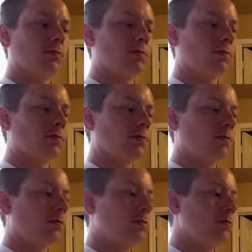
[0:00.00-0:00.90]

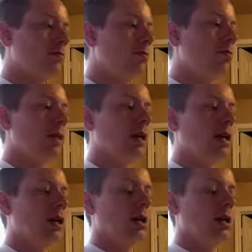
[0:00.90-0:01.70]
Nothing is said.